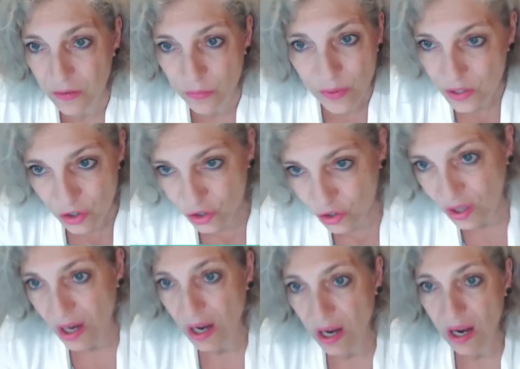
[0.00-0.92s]
rich
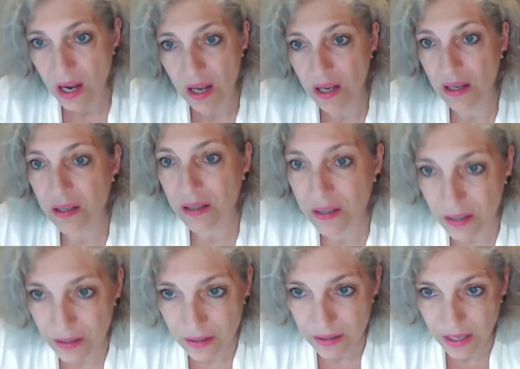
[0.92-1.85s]

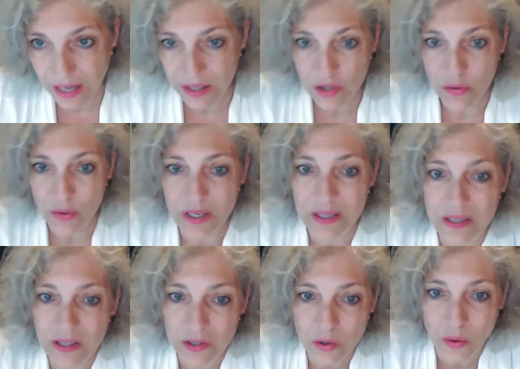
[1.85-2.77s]
countries.
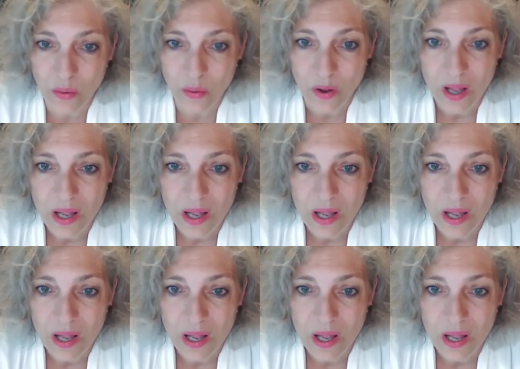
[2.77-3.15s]
So,